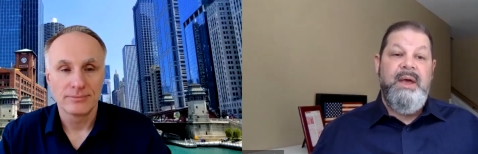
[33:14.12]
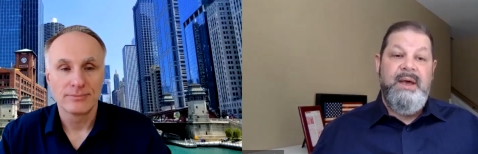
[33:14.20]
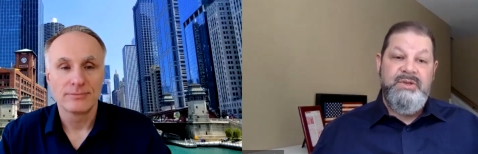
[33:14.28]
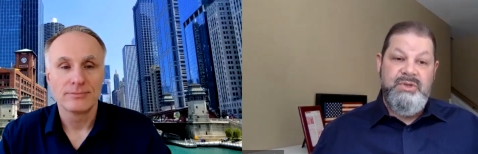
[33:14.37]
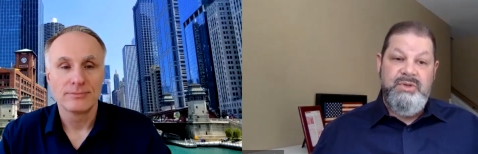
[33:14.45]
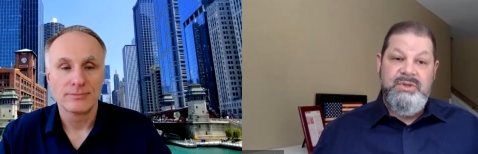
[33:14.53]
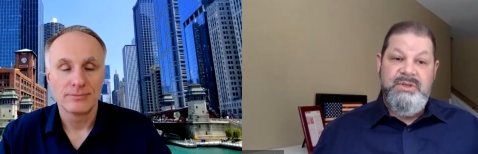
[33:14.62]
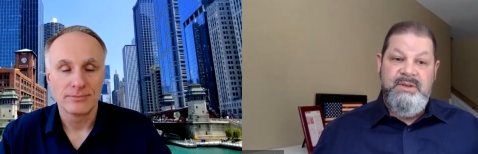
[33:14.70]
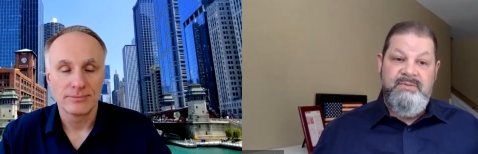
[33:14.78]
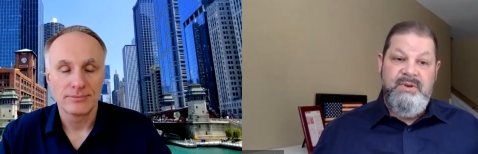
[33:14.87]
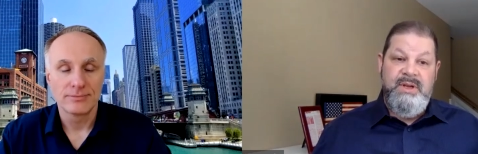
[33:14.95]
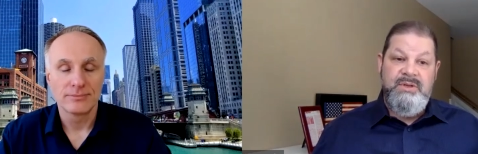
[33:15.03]
Speaker 1: as
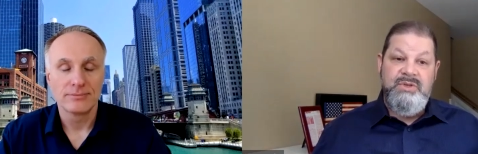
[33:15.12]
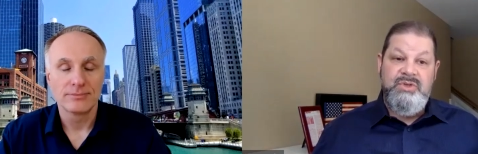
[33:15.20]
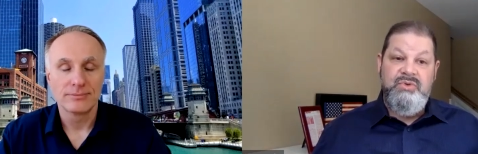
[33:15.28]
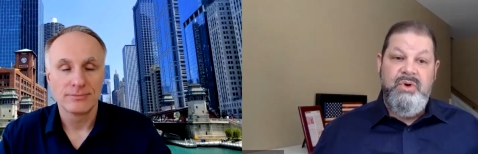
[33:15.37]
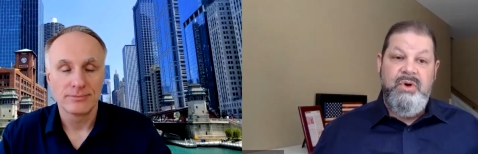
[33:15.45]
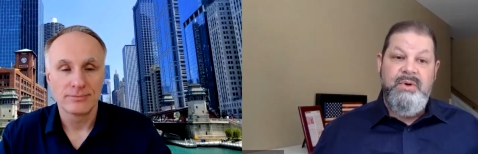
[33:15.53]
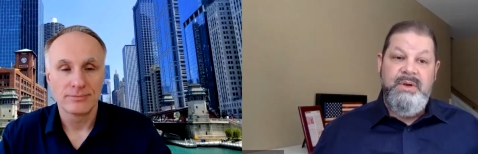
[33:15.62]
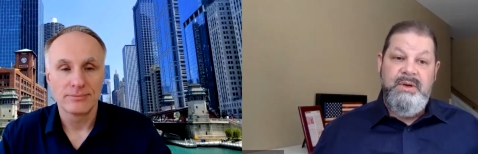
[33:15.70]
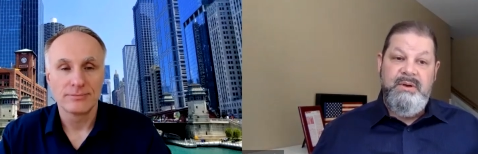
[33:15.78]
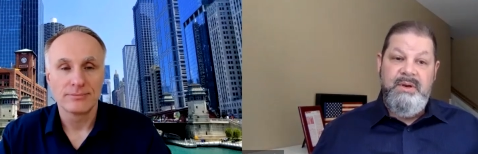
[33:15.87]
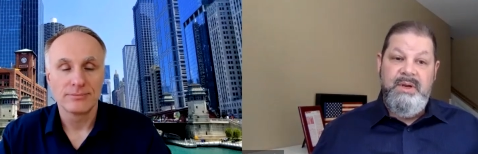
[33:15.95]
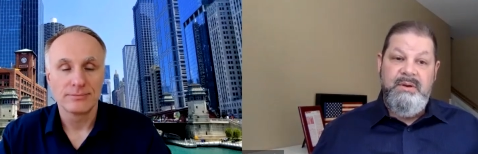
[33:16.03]
dividends grow
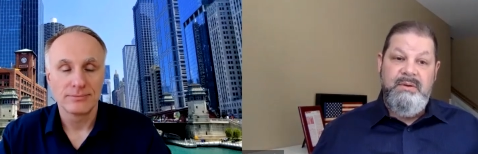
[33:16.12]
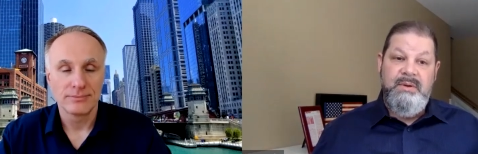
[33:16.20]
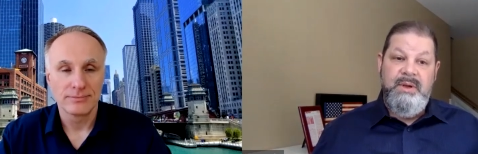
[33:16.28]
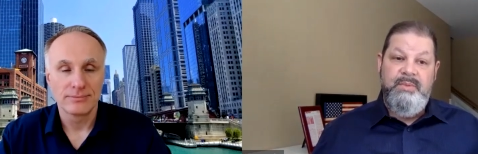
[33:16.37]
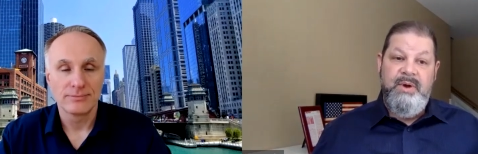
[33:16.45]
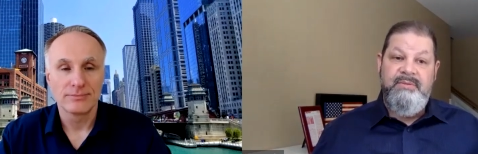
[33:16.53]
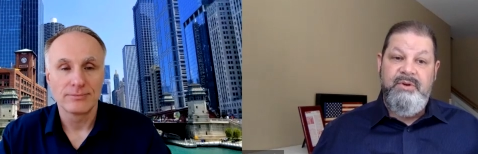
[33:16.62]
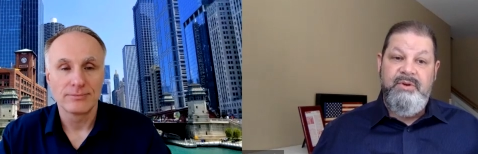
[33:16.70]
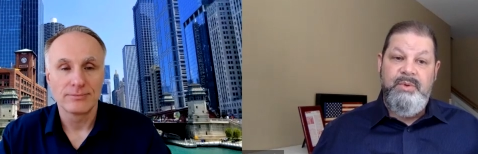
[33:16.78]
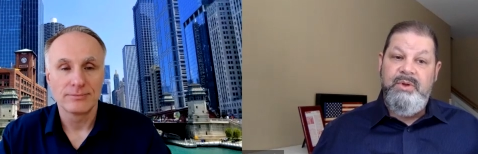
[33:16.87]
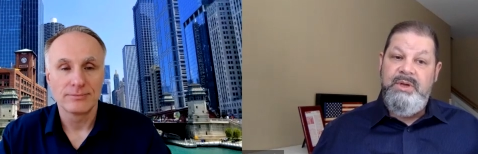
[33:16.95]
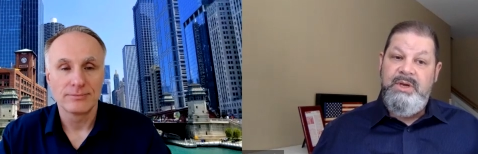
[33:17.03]
and, and, and
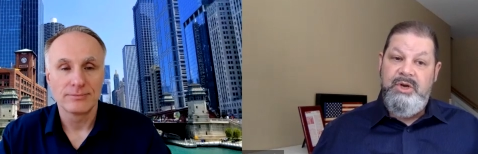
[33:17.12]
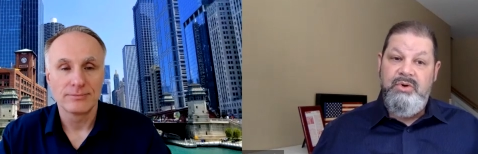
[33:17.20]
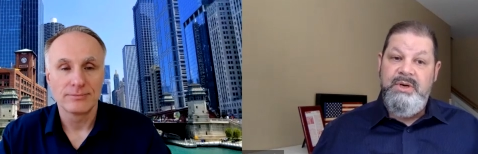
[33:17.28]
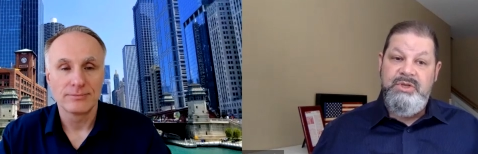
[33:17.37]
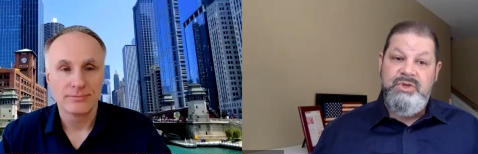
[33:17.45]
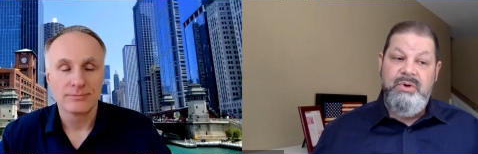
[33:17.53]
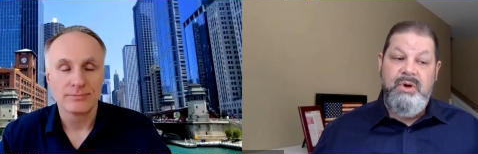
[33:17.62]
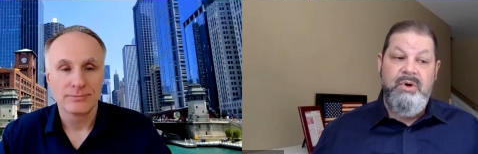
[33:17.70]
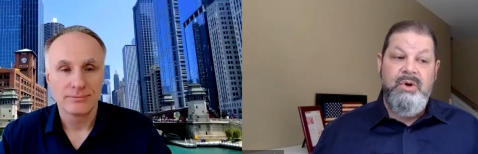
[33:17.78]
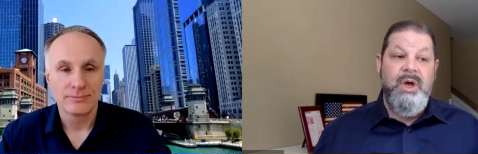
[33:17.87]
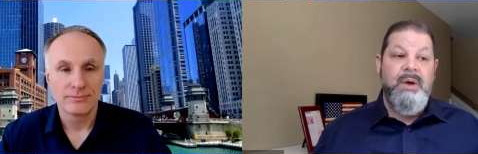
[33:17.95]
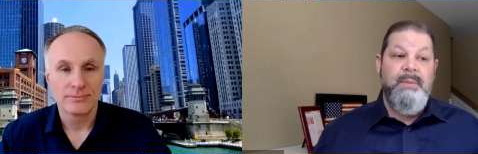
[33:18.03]
profitability and earnings
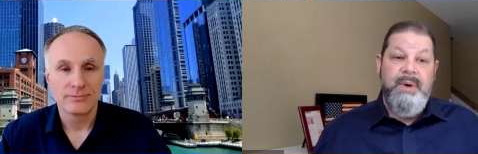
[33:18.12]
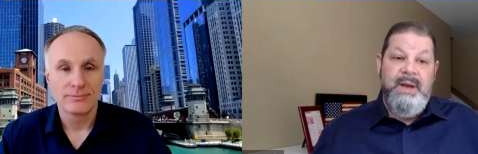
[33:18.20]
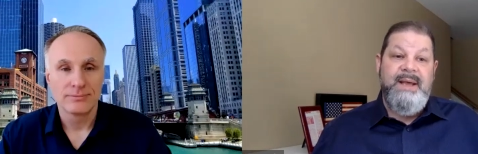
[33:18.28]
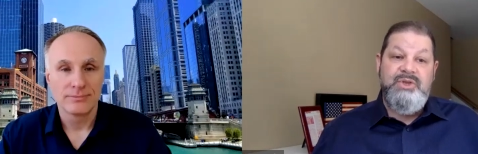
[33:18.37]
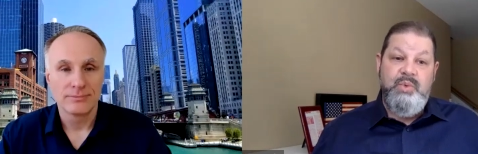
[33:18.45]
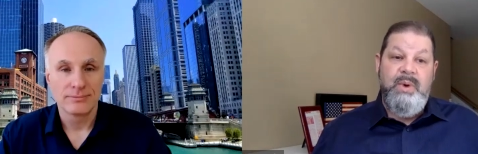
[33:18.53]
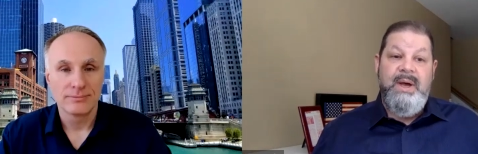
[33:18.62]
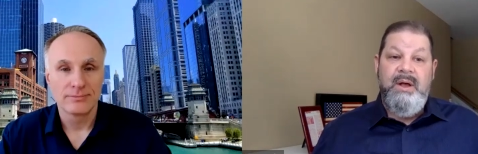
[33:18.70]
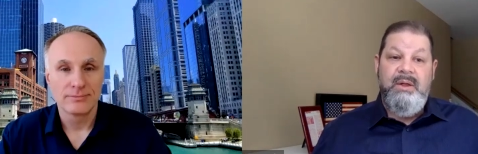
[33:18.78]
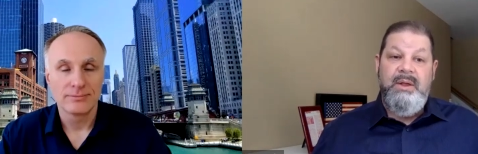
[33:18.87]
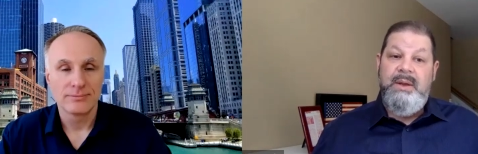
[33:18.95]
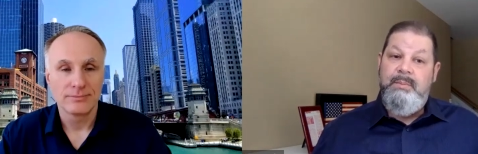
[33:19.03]
grow, but as
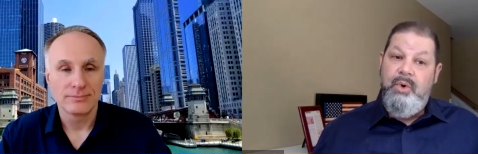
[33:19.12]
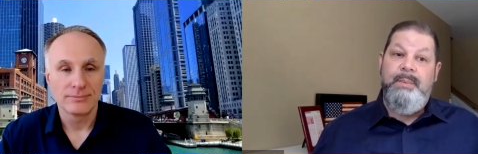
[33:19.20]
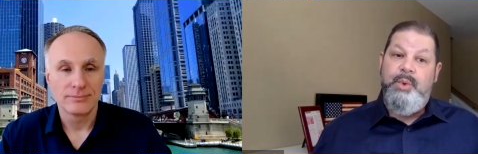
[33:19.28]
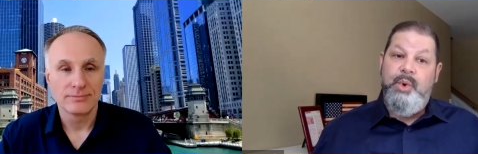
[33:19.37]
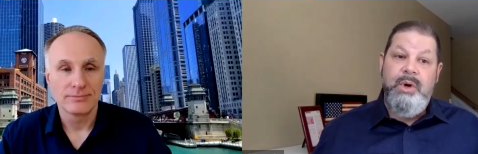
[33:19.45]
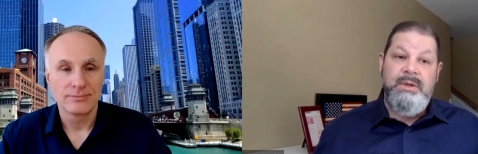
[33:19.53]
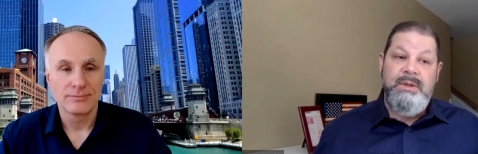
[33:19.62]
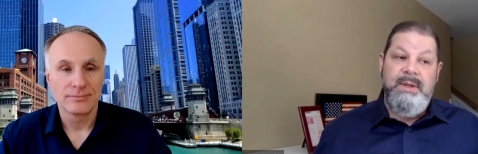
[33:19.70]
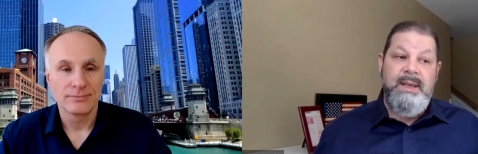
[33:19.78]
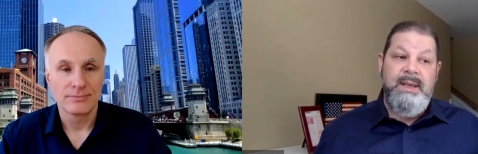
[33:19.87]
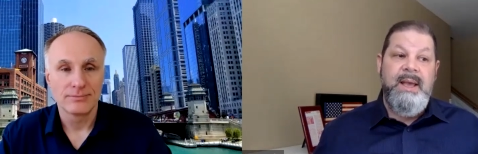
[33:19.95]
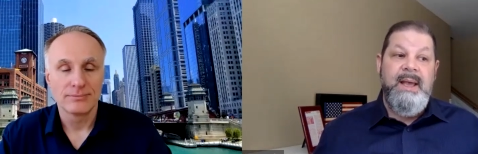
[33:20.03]
well, and more
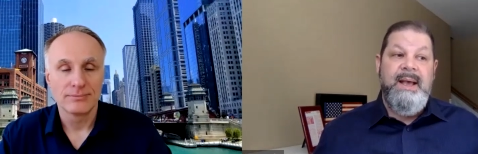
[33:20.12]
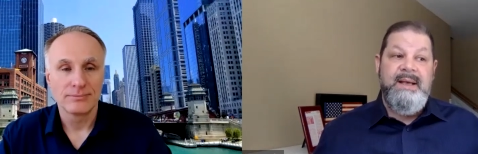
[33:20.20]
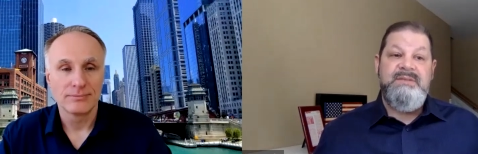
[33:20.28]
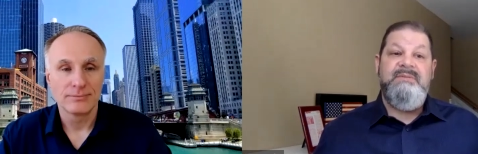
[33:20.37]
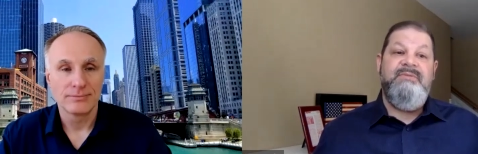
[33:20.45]
importantly, as the